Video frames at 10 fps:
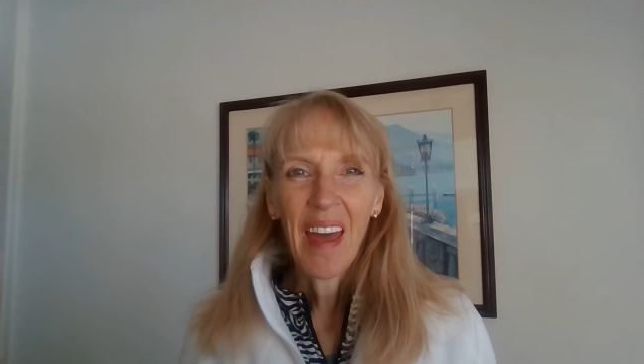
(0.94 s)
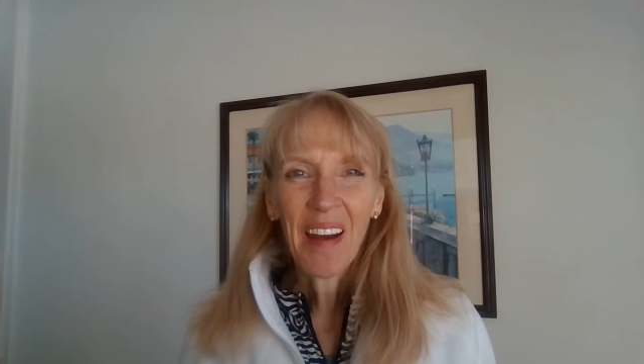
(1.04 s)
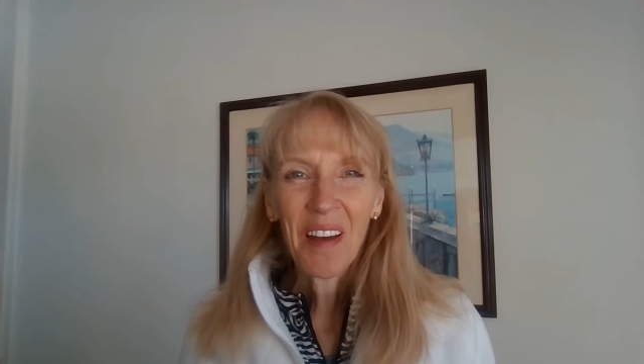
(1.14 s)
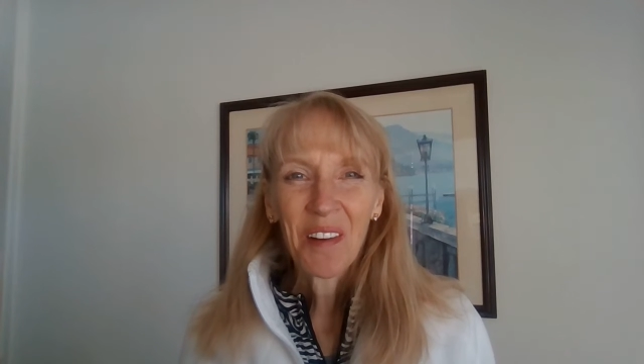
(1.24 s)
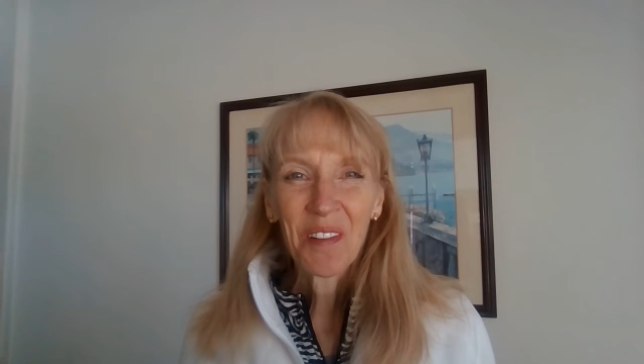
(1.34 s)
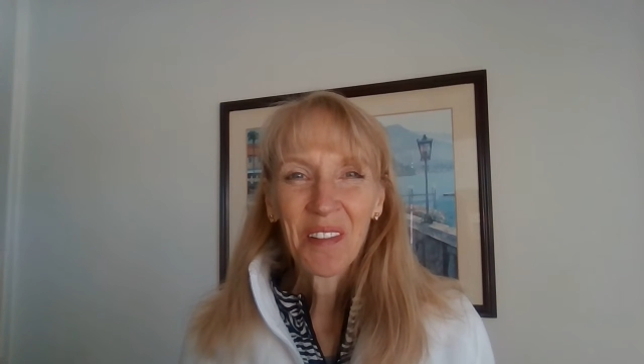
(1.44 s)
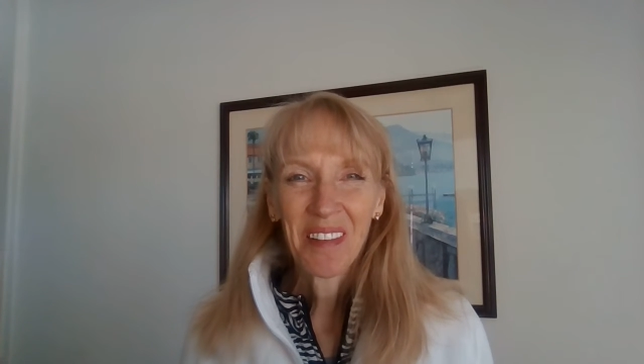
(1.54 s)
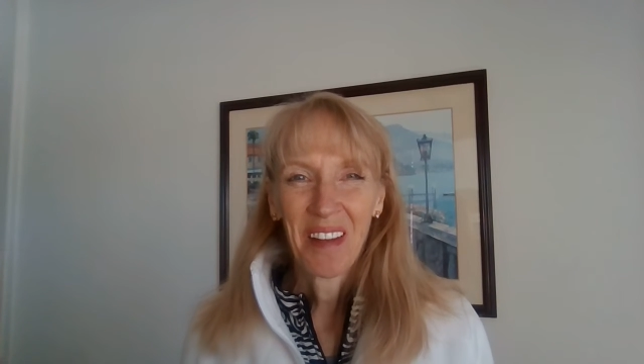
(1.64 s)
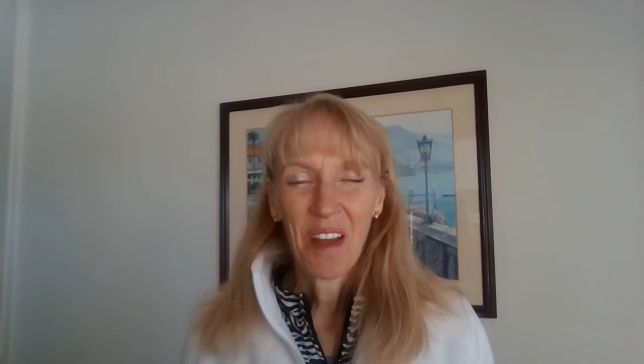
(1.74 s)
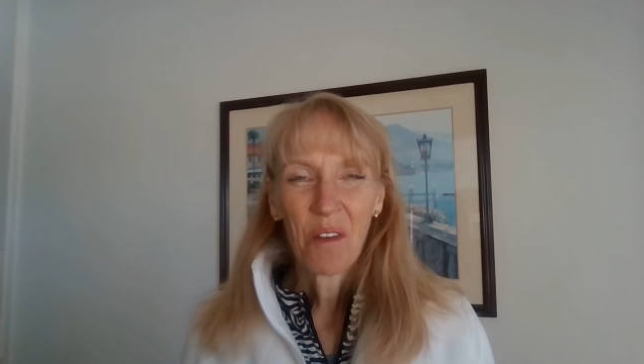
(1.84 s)

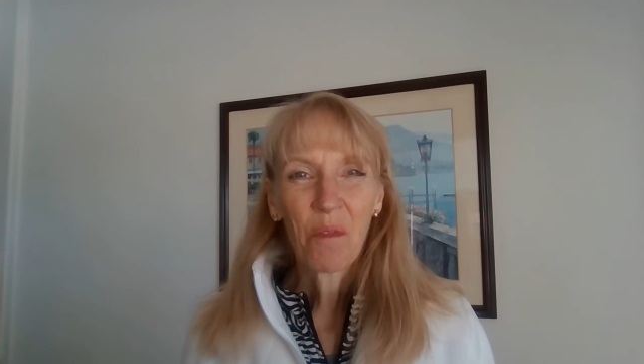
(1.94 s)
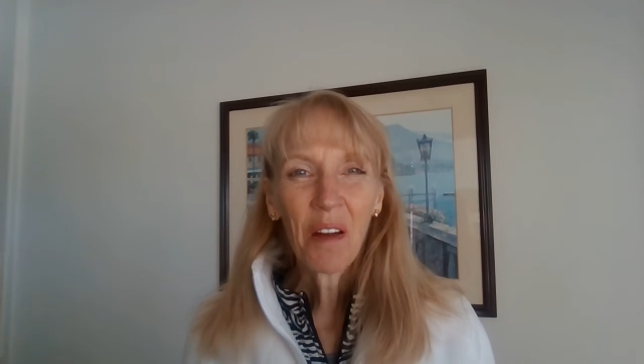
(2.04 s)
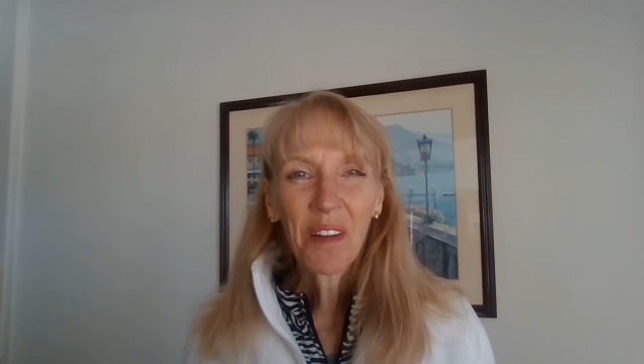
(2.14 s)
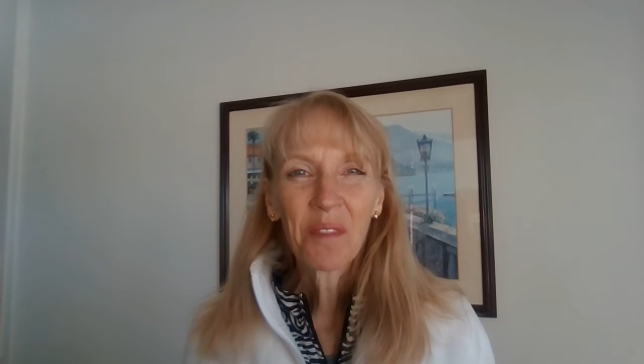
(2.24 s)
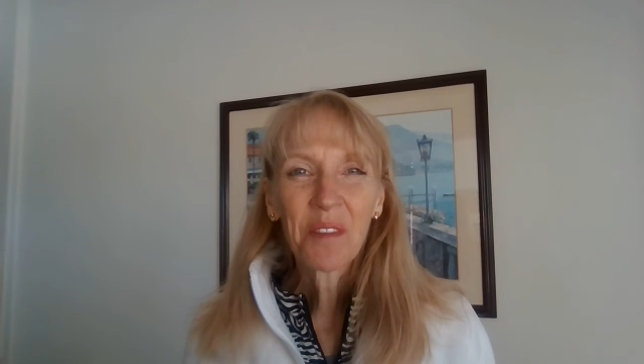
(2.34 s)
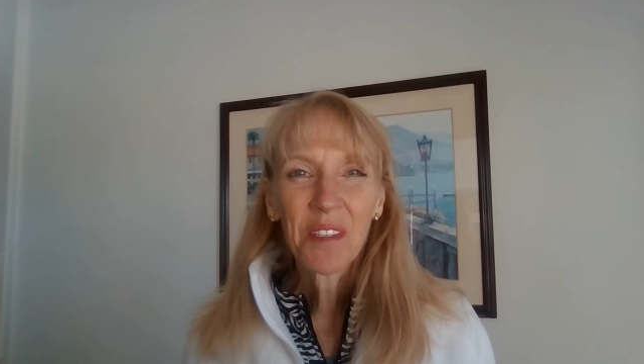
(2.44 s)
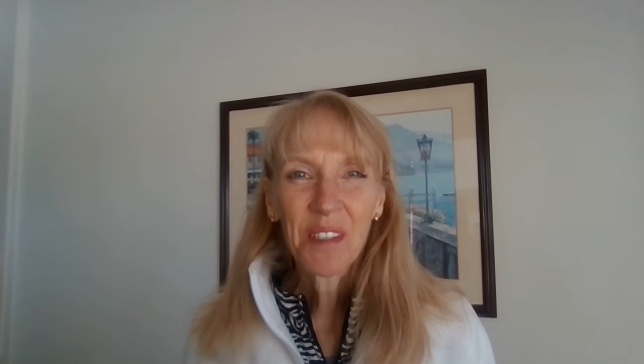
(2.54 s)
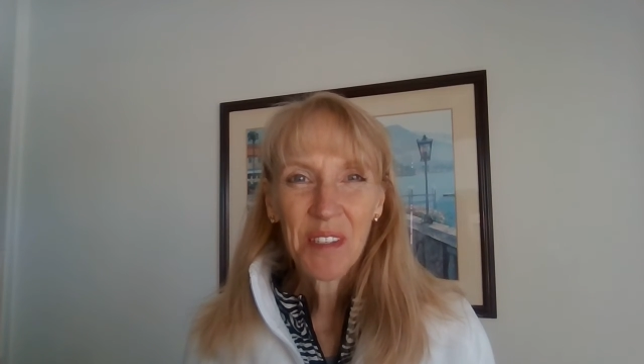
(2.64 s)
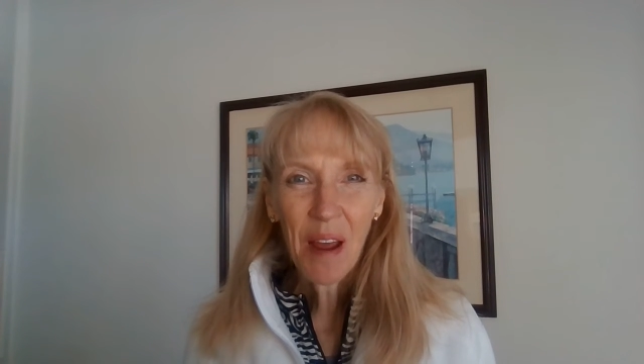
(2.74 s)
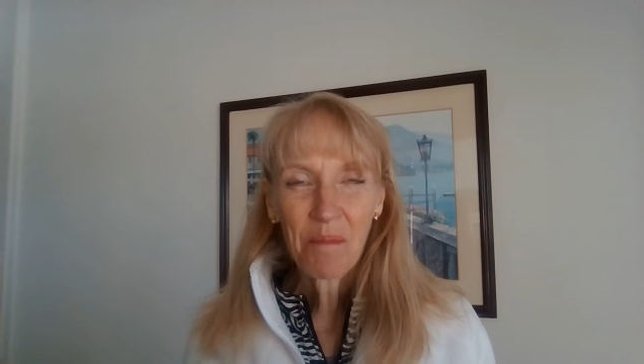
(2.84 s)
Hello, welcome to
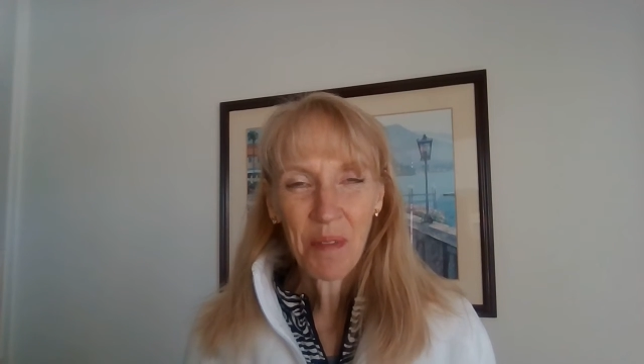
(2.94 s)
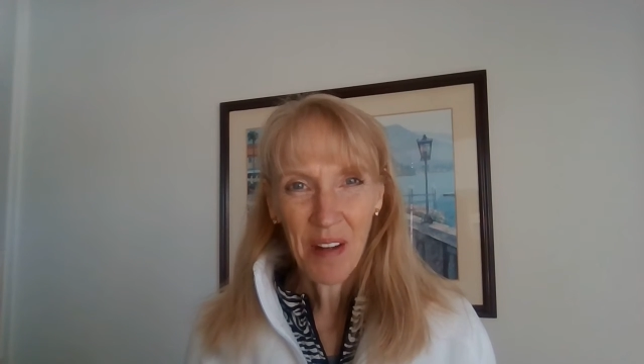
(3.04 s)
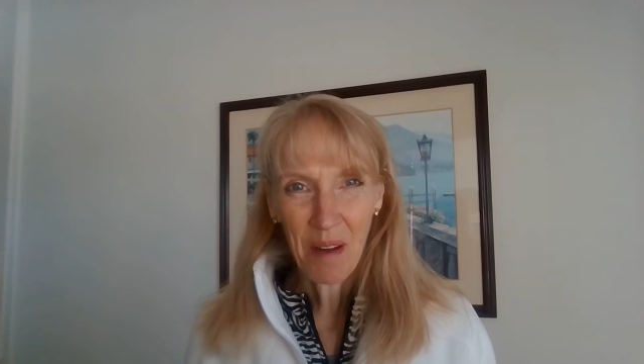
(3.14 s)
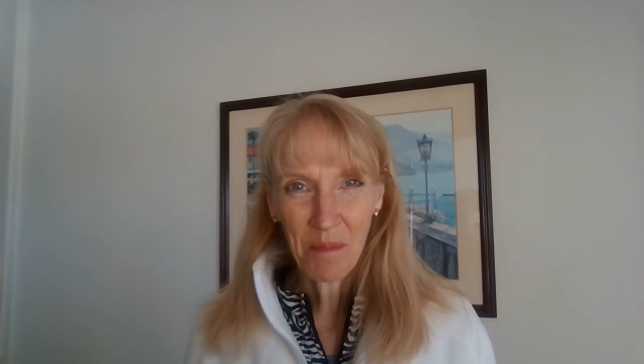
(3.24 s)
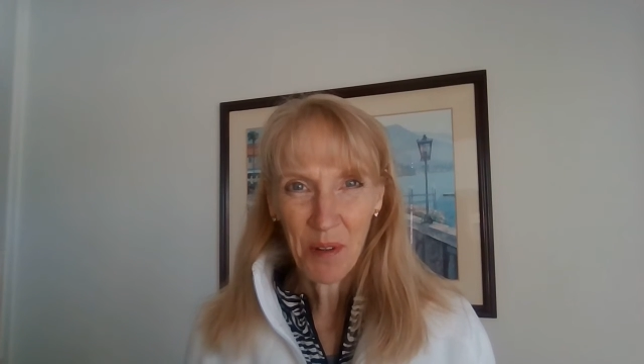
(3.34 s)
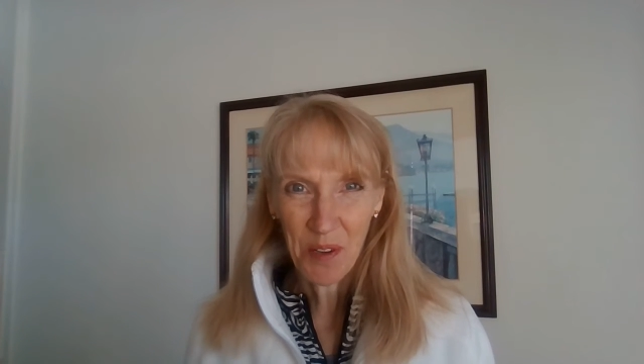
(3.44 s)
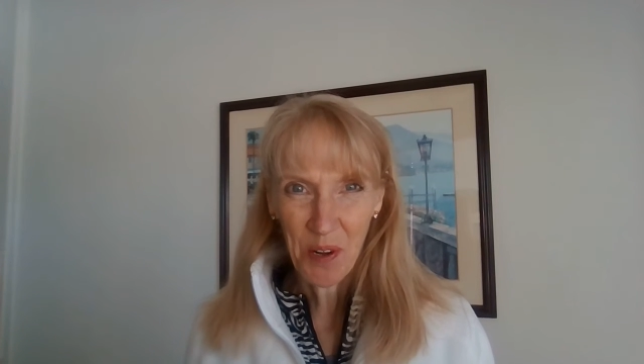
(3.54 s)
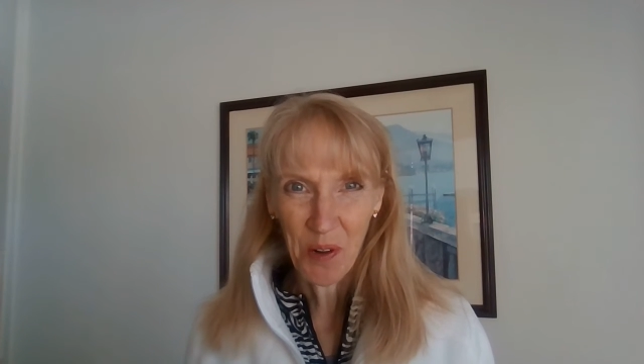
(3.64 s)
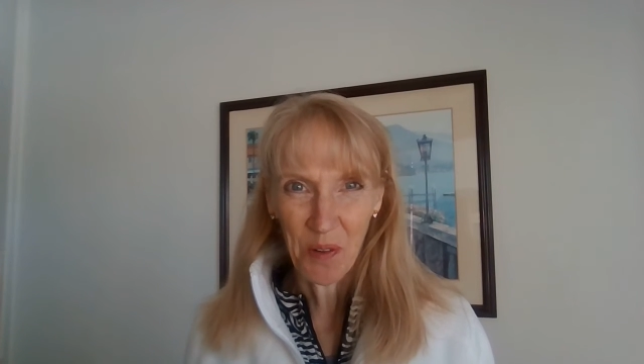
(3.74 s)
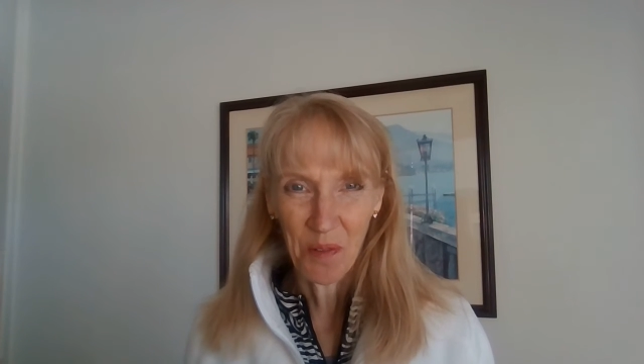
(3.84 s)
step number
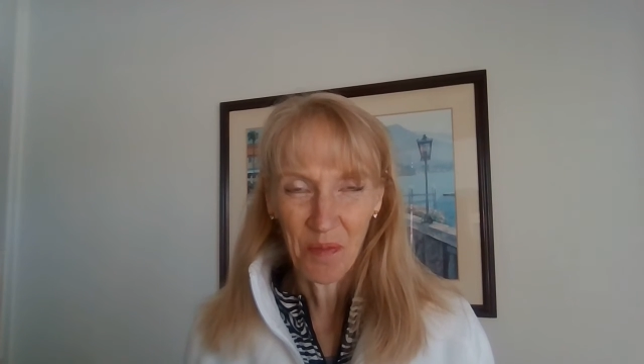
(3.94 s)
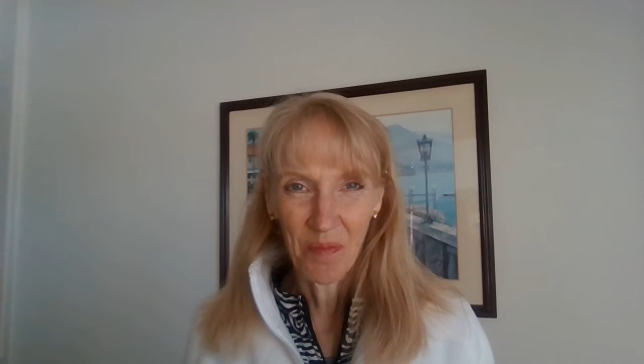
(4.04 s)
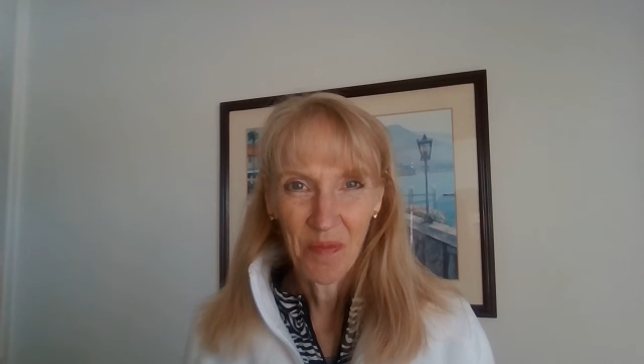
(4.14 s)
2.